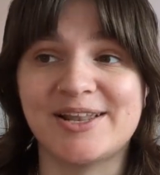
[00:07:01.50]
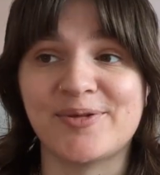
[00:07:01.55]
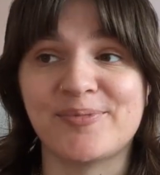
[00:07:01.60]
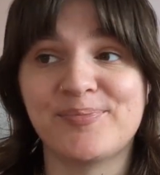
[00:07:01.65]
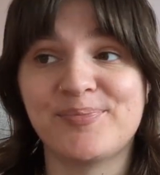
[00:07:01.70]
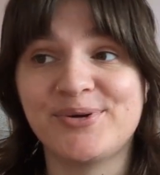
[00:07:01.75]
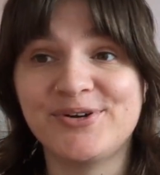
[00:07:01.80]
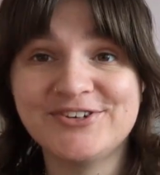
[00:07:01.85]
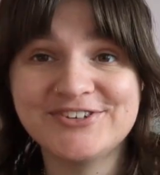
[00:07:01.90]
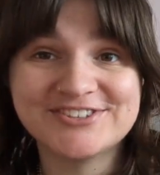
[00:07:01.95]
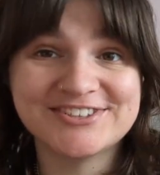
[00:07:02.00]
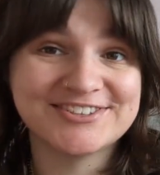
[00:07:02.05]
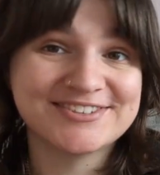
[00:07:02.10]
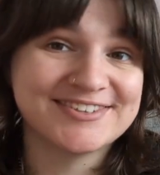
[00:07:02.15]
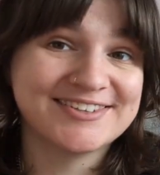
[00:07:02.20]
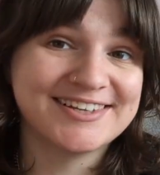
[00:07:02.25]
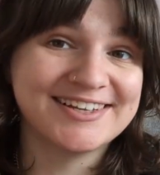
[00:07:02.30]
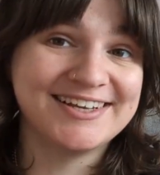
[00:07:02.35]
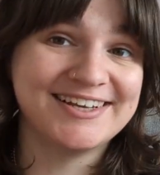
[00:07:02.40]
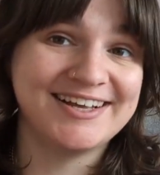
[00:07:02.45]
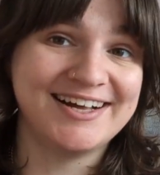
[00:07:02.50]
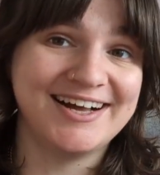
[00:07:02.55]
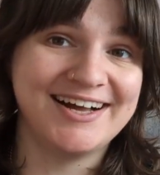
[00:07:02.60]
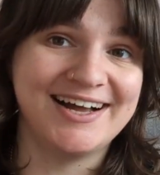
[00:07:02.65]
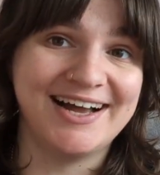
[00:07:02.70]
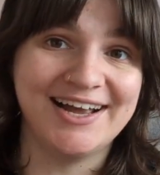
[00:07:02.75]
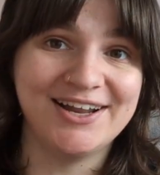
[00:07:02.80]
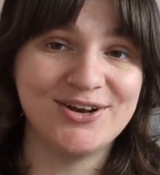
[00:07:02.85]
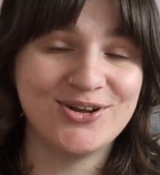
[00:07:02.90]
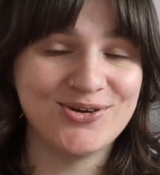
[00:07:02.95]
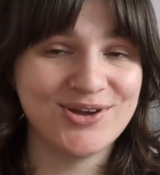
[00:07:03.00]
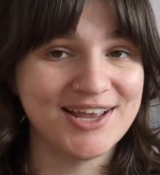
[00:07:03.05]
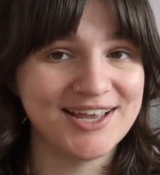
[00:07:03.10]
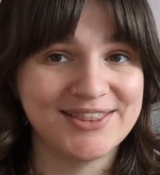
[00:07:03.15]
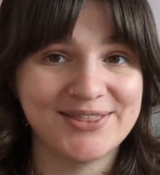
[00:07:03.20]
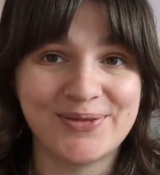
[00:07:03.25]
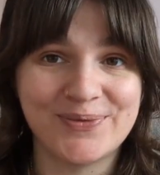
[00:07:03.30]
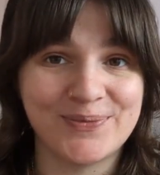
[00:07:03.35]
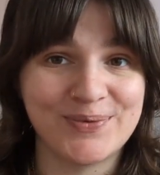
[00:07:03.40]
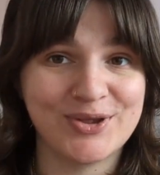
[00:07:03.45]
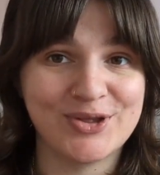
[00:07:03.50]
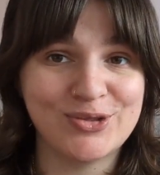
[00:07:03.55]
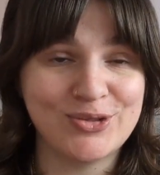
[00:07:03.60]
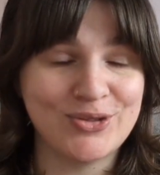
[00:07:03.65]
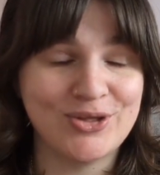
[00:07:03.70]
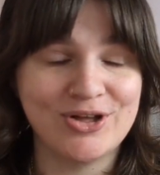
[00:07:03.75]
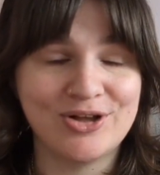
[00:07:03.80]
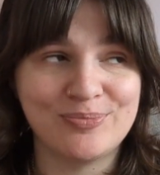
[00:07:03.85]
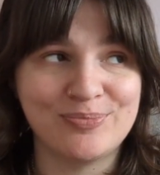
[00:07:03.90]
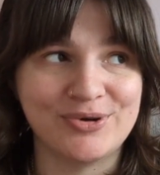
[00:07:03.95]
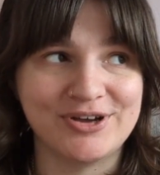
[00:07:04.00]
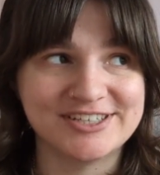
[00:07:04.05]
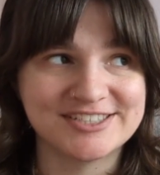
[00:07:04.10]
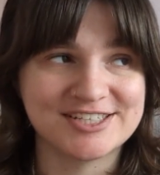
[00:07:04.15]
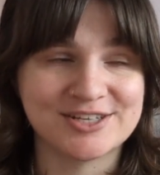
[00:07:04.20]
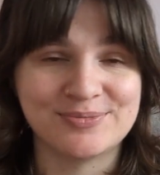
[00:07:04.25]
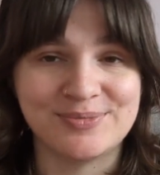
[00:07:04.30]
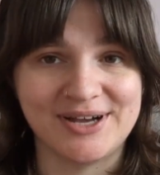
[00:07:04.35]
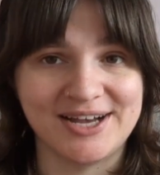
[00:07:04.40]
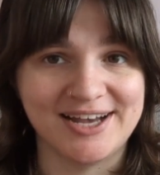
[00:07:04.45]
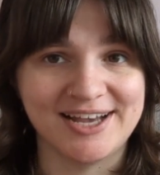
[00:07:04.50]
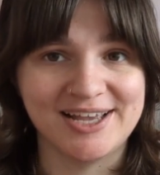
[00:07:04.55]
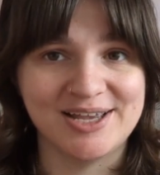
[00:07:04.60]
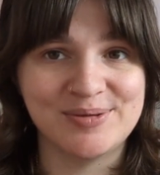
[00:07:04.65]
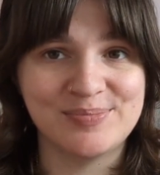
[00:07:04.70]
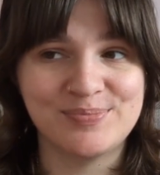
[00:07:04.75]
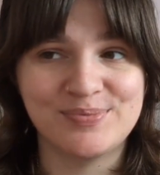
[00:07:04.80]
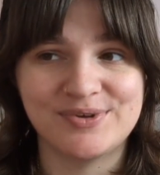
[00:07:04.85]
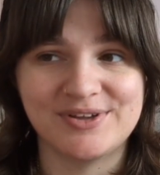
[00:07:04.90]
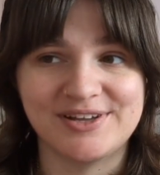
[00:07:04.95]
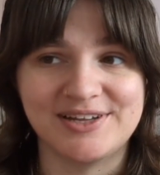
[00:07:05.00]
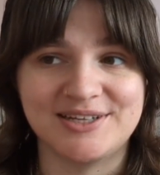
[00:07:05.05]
Now personally, I don't get the real opossum hype.